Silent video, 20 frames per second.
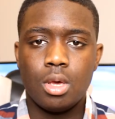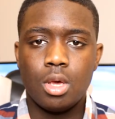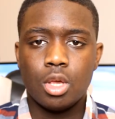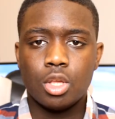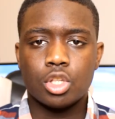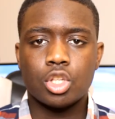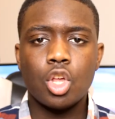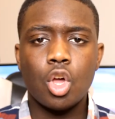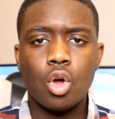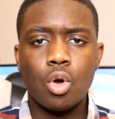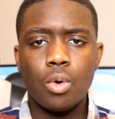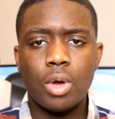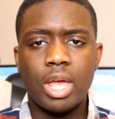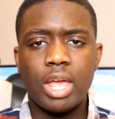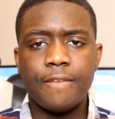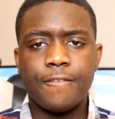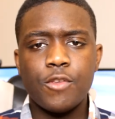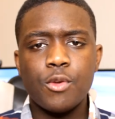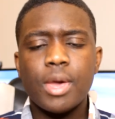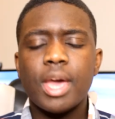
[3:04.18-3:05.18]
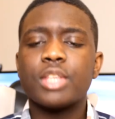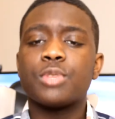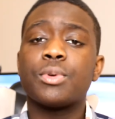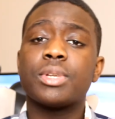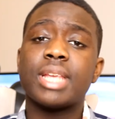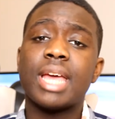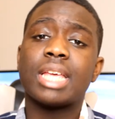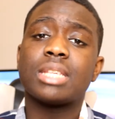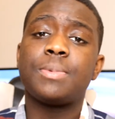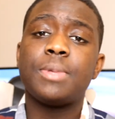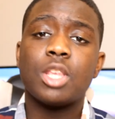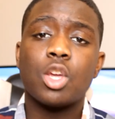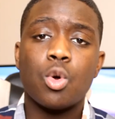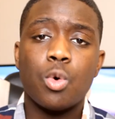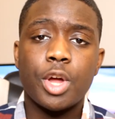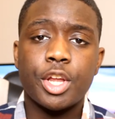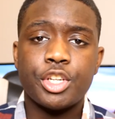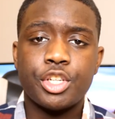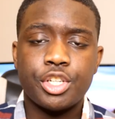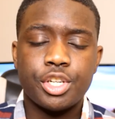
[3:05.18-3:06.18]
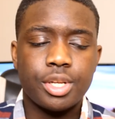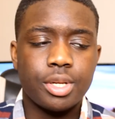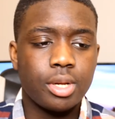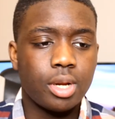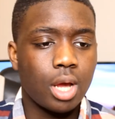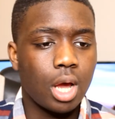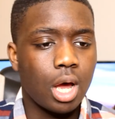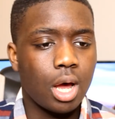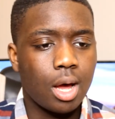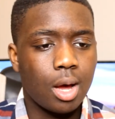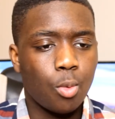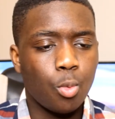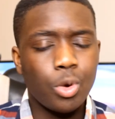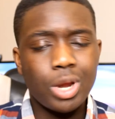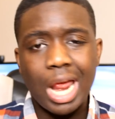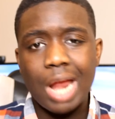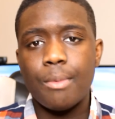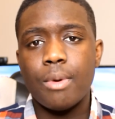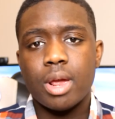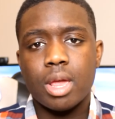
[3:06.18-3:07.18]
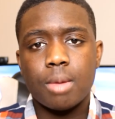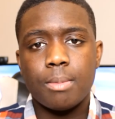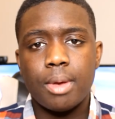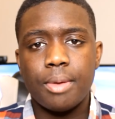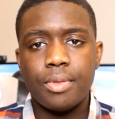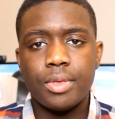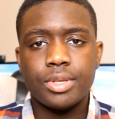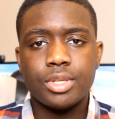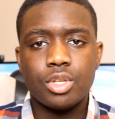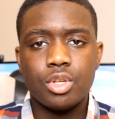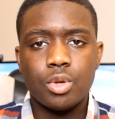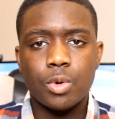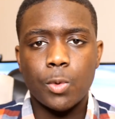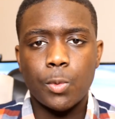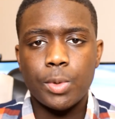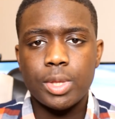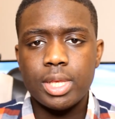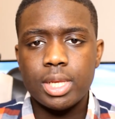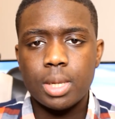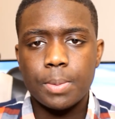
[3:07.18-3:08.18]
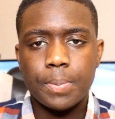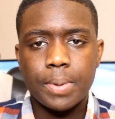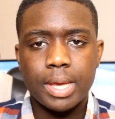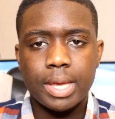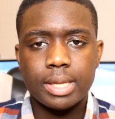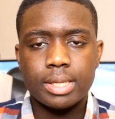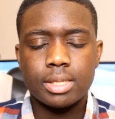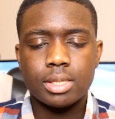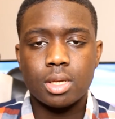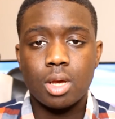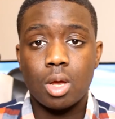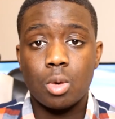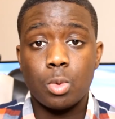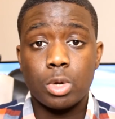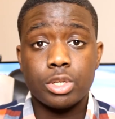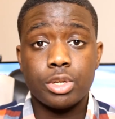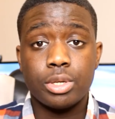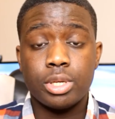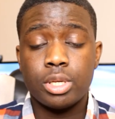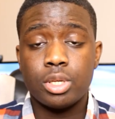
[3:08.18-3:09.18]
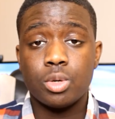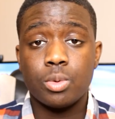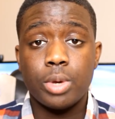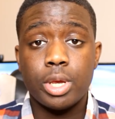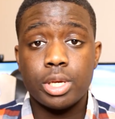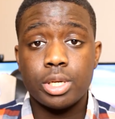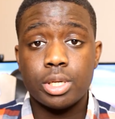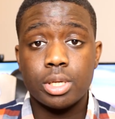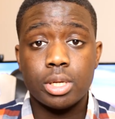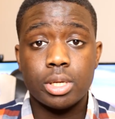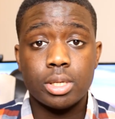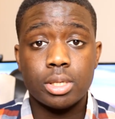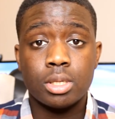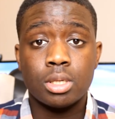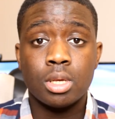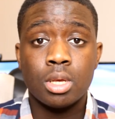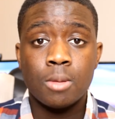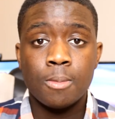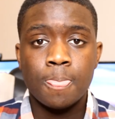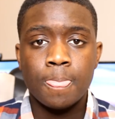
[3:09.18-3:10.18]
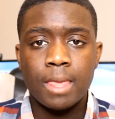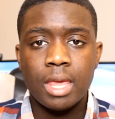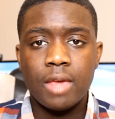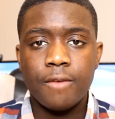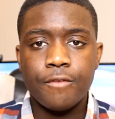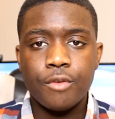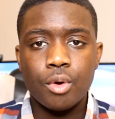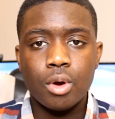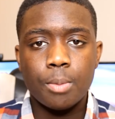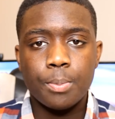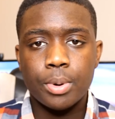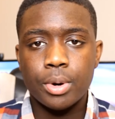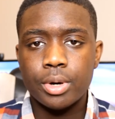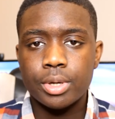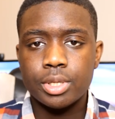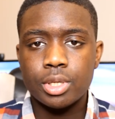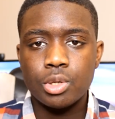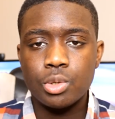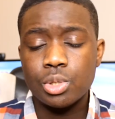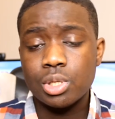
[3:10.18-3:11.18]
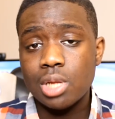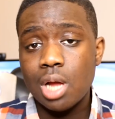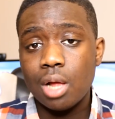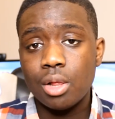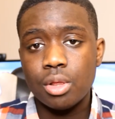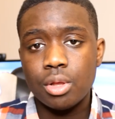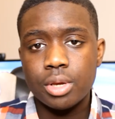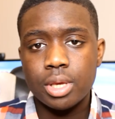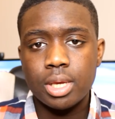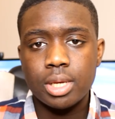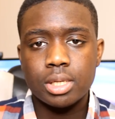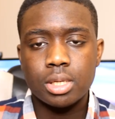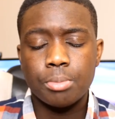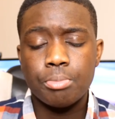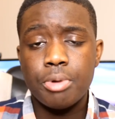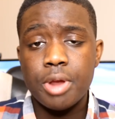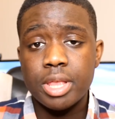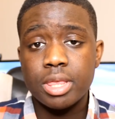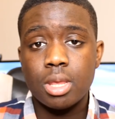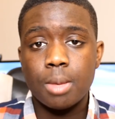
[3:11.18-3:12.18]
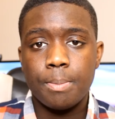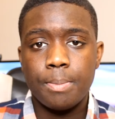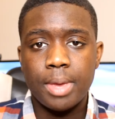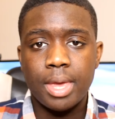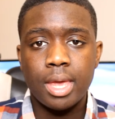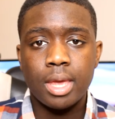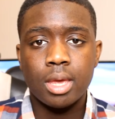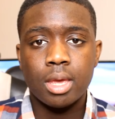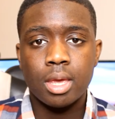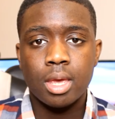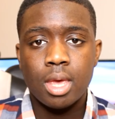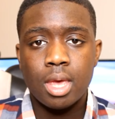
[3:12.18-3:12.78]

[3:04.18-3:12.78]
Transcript: So if you guys were to ask me the question, would I recommend this to you, it really depends on what your situation is. If you're a person who's not looking to break the bank